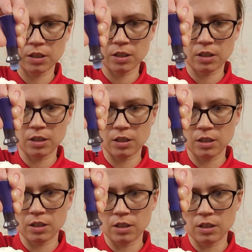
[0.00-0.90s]

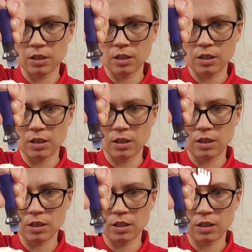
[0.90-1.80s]

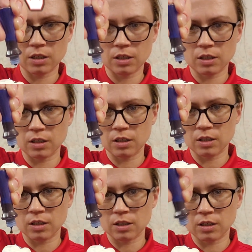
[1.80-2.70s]

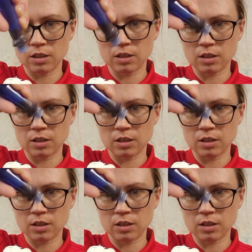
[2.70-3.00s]
No one is speaking in this clip.